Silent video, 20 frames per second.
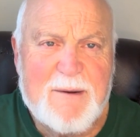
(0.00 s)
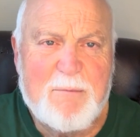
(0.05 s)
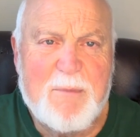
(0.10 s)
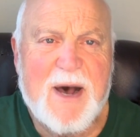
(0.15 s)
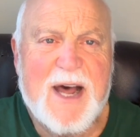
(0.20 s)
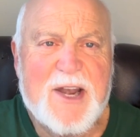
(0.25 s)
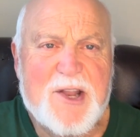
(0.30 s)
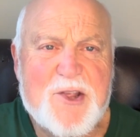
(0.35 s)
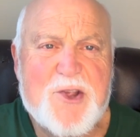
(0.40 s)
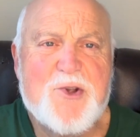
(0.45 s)

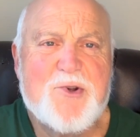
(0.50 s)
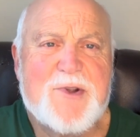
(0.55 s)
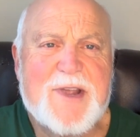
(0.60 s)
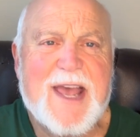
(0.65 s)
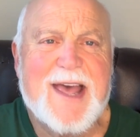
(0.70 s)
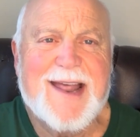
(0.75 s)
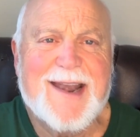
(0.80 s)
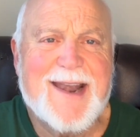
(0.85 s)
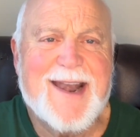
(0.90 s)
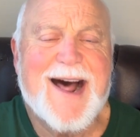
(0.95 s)
but you
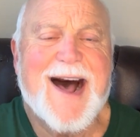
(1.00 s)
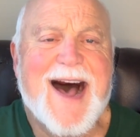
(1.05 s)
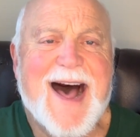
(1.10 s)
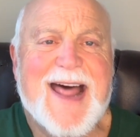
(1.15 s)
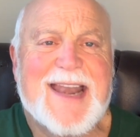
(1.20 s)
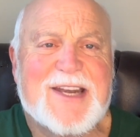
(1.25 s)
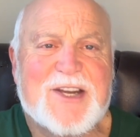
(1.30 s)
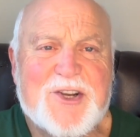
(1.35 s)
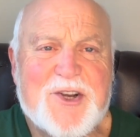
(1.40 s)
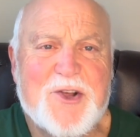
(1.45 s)

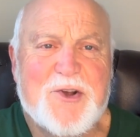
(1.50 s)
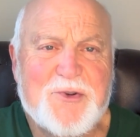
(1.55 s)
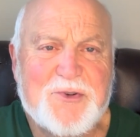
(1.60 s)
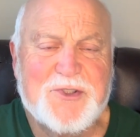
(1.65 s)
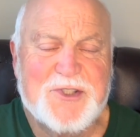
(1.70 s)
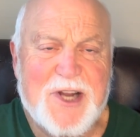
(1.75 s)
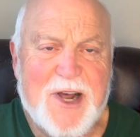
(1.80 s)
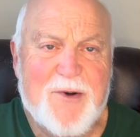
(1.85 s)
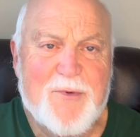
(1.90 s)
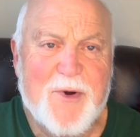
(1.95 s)
cannot do
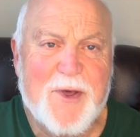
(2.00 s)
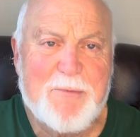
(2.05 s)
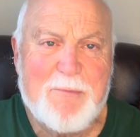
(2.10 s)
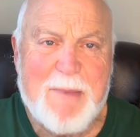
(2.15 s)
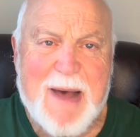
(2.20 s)
so with